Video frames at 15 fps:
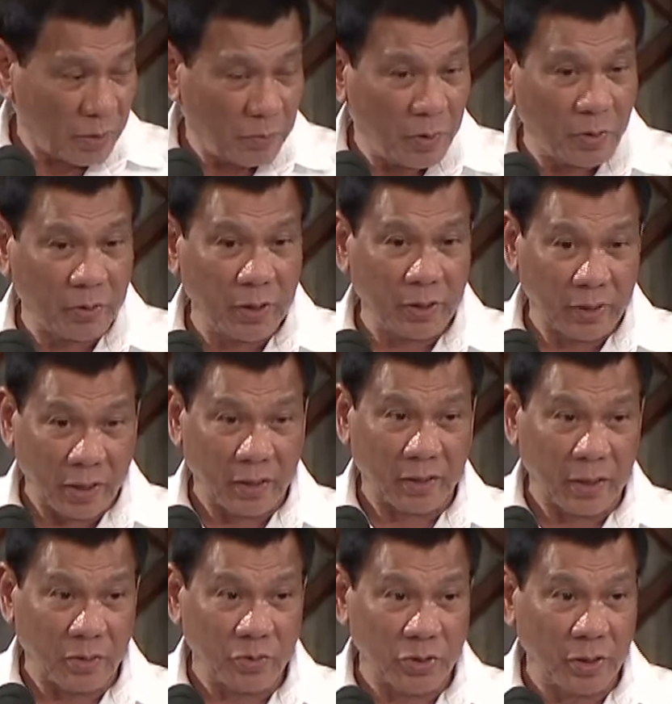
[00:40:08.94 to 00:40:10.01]
about the
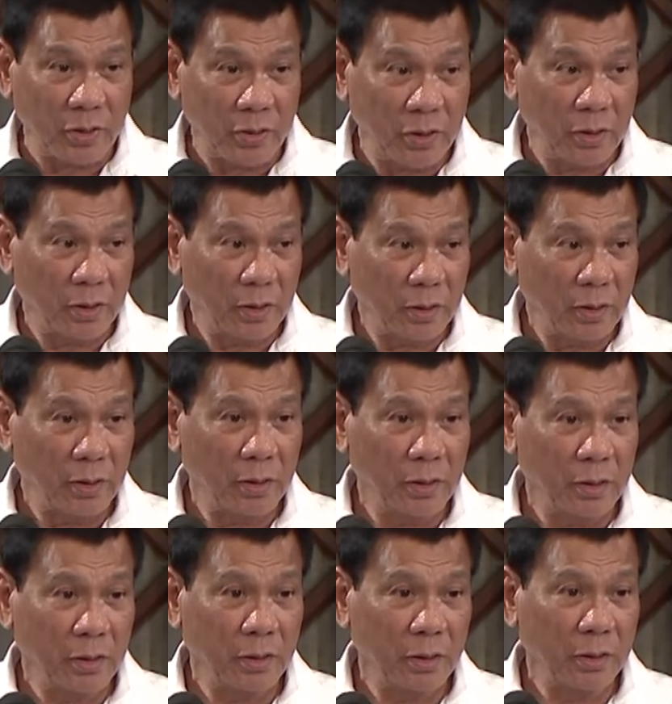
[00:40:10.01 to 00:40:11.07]
3,000
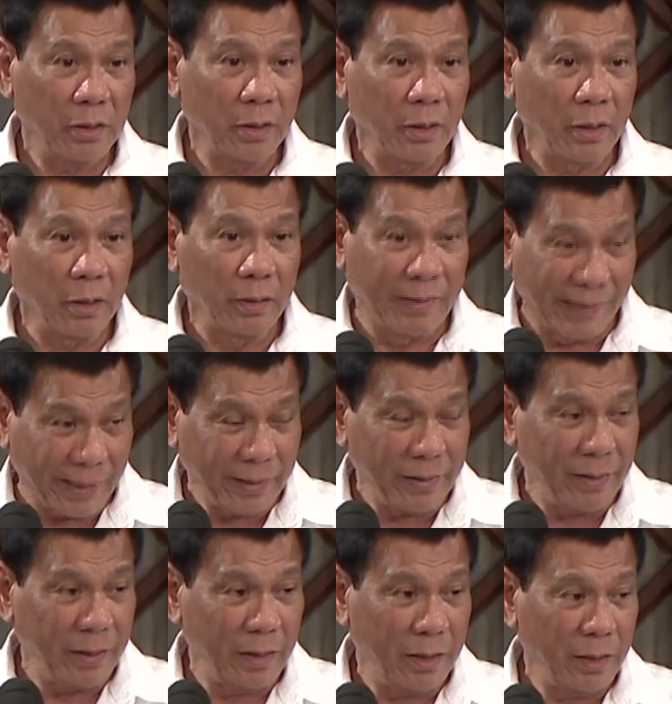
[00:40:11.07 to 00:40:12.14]

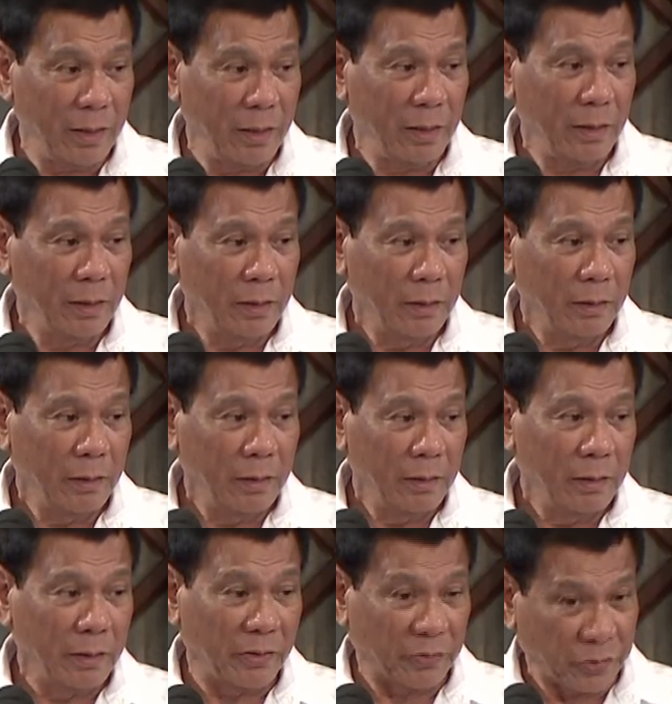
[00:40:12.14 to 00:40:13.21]
dead,
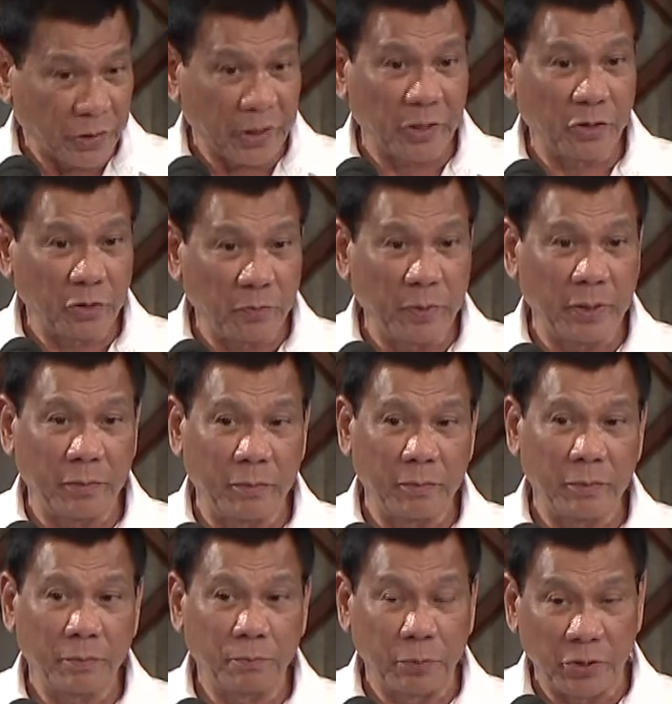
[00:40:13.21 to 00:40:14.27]
a third of
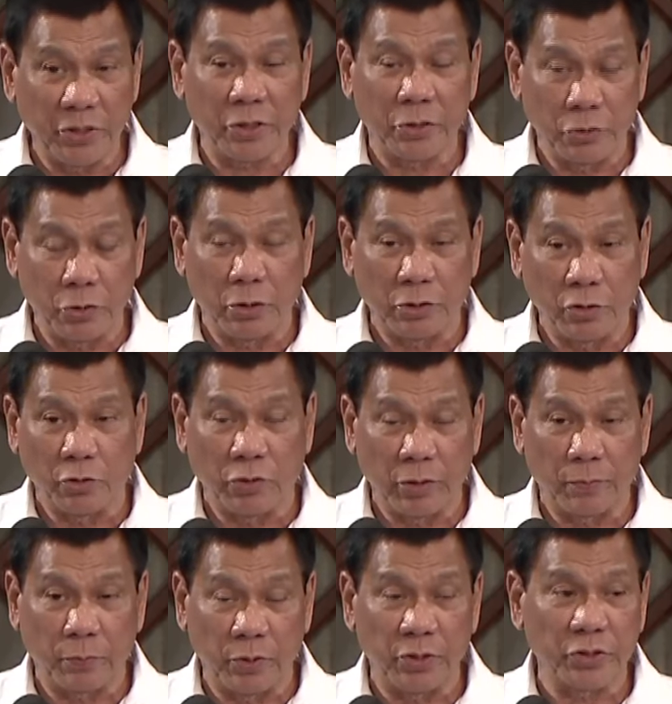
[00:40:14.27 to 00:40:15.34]
them during
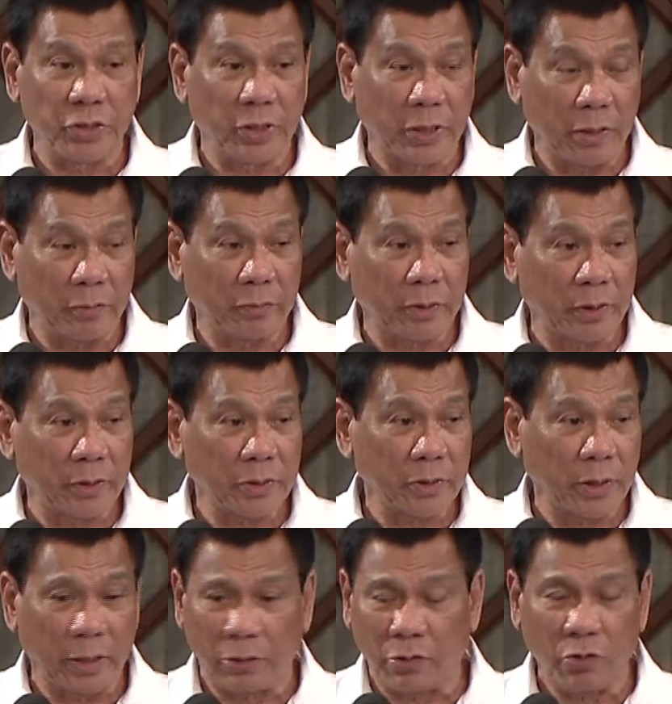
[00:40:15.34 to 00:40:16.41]
police encounters.
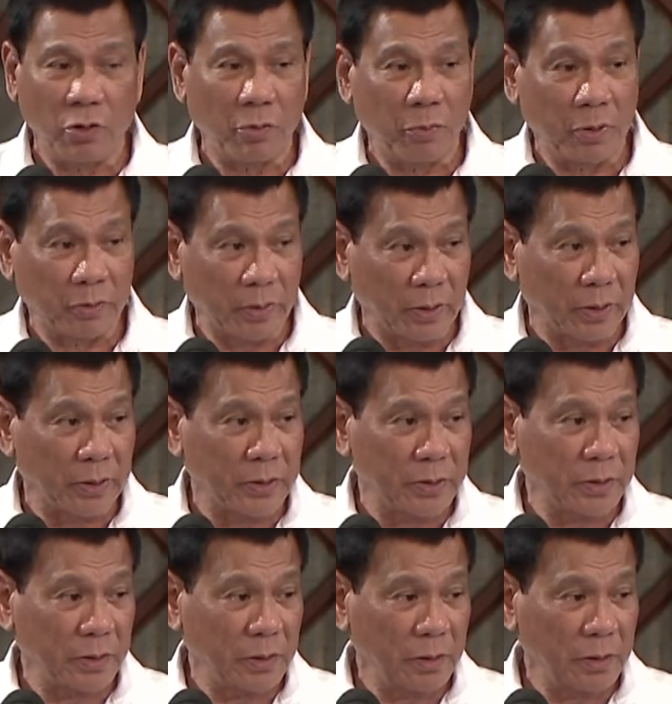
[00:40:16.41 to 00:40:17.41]
I don't know about the rest.